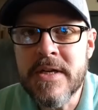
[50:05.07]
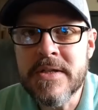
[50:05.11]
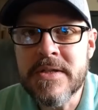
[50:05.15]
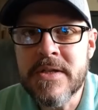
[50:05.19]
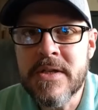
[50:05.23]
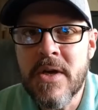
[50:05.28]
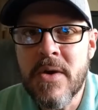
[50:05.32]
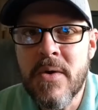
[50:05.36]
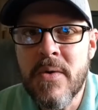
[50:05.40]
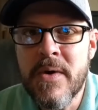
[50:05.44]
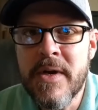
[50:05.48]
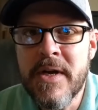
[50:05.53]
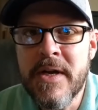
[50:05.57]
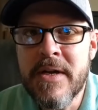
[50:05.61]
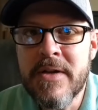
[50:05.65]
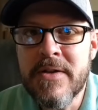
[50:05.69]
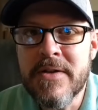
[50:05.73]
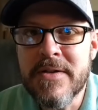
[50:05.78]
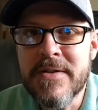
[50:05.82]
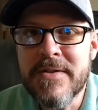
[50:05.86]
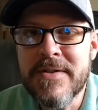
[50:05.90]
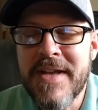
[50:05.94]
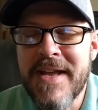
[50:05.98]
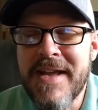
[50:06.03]
going to
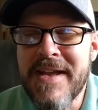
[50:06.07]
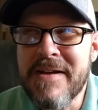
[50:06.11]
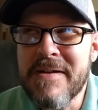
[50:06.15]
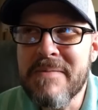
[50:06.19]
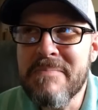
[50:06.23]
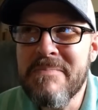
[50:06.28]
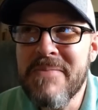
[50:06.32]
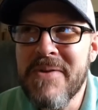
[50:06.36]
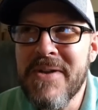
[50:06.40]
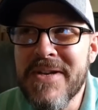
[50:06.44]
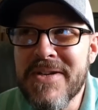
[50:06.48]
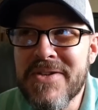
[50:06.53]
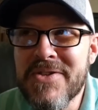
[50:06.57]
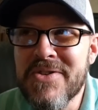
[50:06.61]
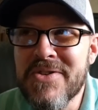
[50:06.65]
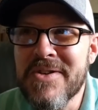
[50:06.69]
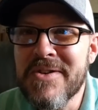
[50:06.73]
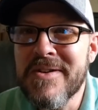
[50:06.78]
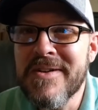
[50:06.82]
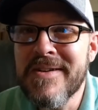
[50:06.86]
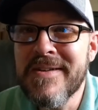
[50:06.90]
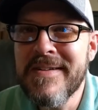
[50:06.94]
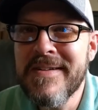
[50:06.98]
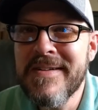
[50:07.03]
take a
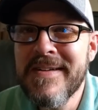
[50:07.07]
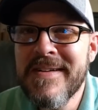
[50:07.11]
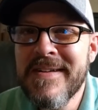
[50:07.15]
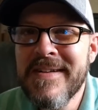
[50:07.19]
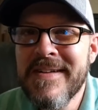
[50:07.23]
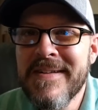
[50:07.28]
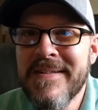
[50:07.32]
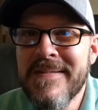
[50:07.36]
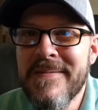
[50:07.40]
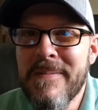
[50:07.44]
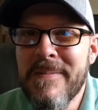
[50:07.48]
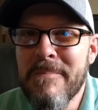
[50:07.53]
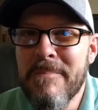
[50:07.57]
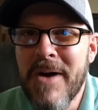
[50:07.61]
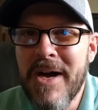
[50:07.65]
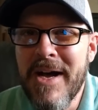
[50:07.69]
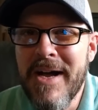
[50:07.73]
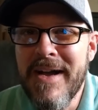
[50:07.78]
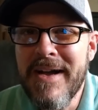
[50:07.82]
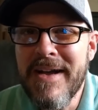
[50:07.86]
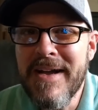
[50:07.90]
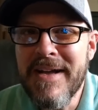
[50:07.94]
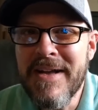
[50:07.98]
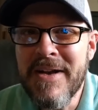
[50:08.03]
picture by
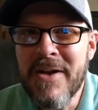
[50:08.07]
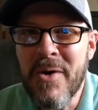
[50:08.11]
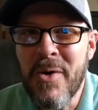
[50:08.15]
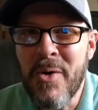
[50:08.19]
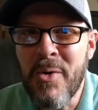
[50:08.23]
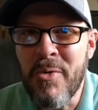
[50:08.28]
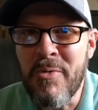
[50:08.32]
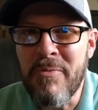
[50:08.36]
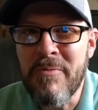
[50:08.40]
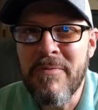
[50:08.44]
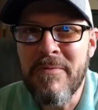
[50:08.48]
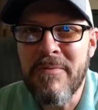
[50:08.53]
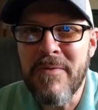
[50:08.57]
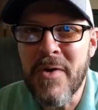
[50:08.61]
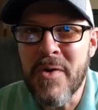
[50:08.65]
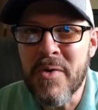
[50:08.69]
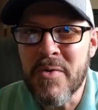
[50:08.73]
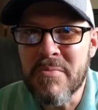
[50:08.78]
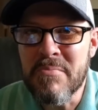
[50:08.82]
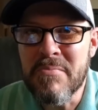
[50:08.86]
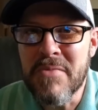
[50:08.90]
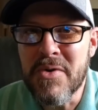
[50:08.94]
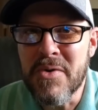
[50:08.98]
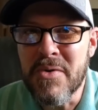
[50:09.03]
an old
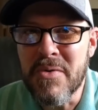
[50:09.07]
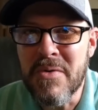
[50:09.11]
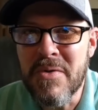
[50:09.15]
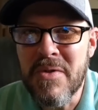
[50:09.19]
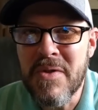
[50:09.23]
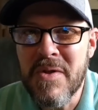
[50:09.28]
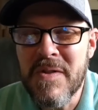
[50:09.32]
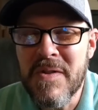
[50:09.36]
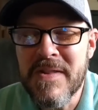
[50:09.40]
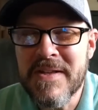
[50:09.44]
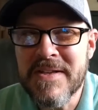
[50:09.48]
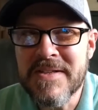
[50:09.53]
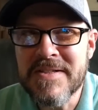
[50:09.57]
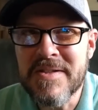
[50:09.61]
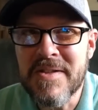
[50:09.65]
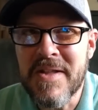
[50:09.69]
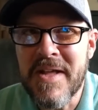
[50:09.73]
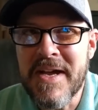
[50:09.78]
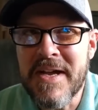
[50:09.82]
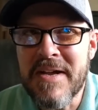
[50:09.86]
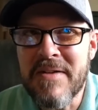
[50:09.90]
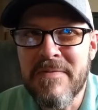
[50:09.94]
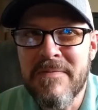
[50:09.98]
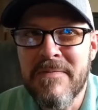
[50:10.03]
phone booth that's
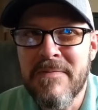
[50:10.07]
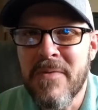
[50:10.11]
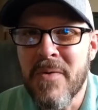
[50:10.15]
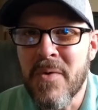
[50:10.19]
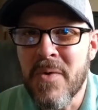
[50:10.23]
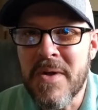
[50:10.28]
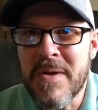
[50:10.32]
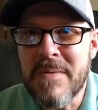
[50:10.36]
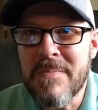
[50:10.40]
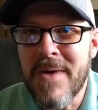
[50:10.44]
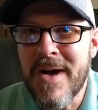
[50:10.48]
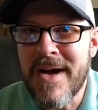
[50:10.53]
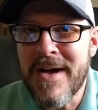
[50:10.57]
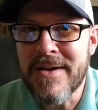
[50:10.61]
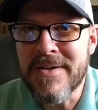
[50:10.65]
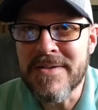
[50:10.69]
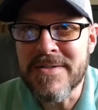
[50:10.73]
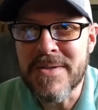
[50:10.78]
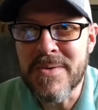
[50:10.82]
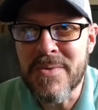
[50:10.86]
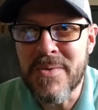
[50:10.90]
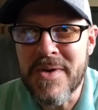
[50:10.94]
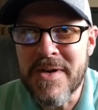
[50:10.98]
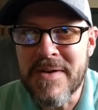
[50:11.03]
like 40 miles
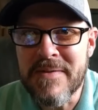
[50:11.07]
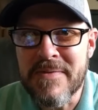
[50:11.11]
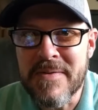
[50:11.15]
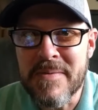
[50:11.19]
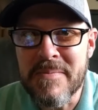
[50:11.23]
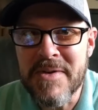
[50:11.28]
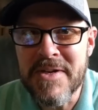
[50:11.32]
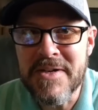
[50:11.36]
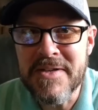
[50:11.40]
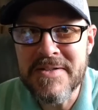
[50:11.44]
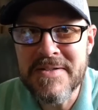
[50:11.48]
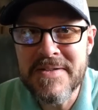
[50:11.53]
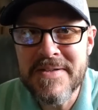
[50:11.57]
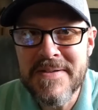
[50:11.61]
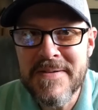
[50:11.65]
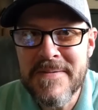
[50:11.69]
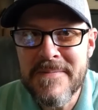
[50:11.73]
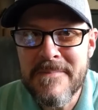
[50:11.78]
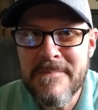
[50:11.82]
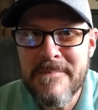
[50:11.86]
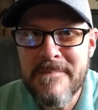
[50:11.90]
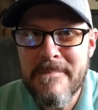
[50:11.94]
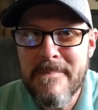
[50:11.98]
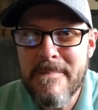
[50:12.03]
away from us.
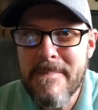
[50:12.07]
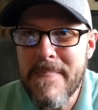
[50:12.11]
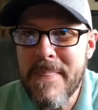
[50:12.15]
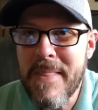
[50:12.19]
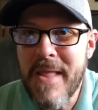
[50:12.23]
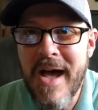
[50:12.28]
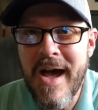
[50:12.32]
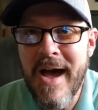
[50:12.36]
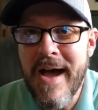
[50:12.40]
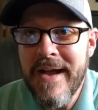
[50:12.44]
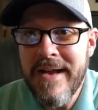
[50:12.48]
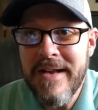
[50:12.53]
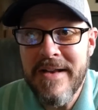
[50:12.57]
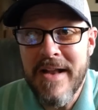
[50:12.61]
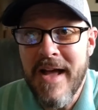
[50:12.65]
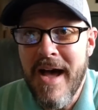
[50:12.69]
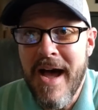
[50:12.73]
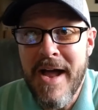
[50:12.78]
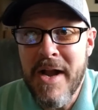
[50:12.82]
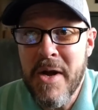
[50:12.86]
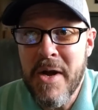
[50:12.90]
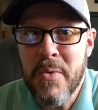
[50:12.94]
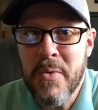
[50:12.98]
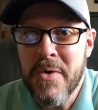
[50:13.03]
I
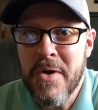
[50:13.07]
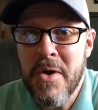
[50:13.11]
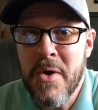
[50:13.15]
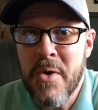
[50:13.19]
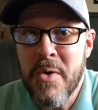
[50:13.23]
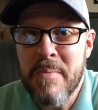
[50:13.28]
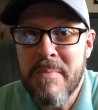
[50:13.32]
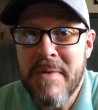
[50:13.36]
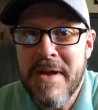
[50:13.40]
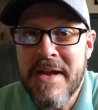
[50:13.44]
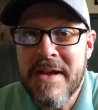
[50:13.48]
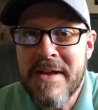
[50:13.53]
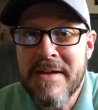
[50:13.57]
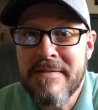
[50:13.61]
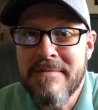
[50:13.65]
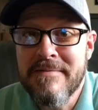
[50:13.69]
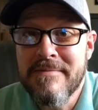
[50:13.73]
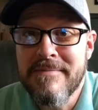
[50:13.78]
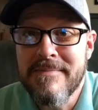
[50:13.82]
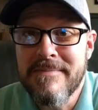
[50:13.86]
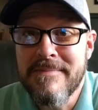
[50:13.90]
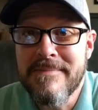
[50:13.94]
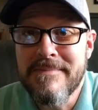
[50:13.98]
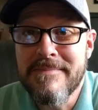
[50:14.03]
don't know, man.
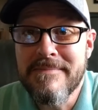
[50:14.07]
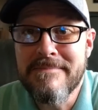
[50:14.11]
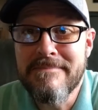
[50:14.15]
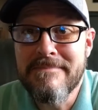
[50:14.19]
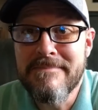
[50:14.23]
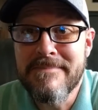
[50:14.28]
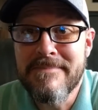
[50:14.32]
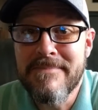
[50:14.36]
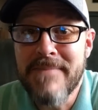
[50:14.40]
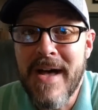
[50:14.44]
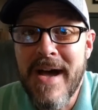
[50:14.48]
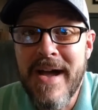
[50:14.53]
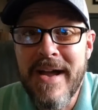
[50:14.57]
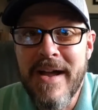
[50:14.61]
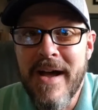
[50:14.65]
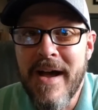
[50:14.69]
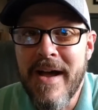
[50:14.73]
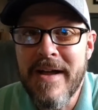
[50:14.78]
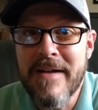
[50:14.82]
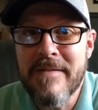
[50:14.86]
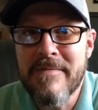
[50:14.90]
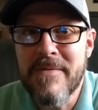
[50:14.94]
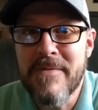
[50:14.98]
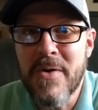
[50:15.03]
I
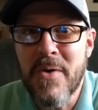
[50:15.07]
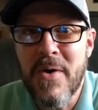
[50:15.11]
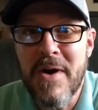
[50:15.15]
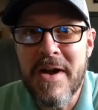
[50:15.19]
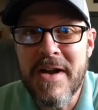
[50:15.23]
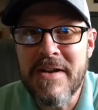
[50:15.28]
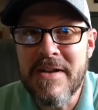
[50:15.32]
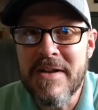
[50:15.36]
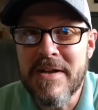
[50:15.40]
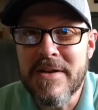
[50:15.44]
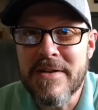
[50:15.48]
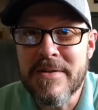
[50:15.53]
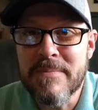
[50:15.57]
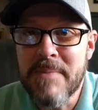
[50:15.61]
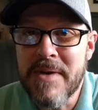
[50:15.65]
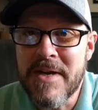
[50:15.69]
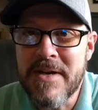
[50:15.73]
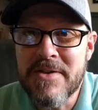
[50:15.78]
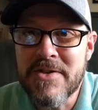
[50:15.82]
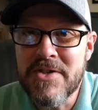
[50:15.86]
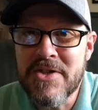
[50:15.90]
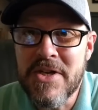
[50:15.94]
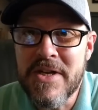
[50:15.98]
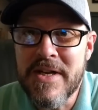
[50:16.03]
have no idea, but
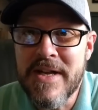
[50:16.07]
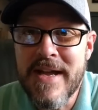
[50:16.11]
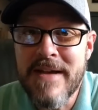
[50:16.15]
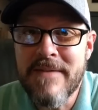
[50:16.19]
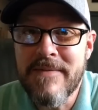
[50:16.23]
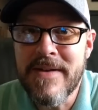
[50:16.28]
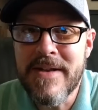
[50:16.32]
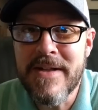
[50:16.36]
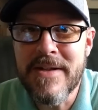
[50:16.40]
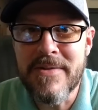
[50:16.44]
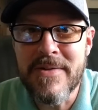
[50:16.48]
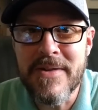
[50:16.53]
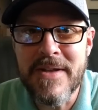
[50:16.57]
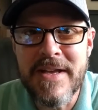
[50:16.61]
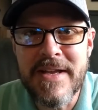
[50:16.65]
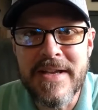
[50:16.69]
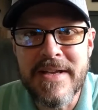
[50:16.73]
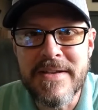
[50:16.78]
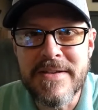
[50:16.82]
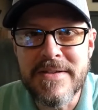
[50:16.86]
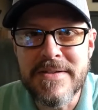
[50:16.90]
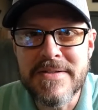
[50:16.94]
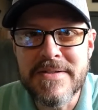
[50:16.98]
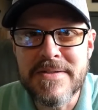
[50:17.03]
she evidently
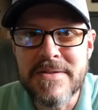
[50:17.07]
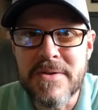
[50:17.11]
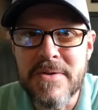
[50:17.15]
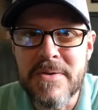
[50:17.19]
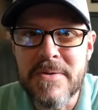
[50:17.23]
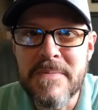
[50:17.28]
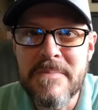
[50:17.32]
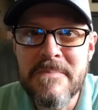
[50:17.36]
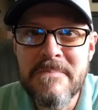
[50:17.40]
is. So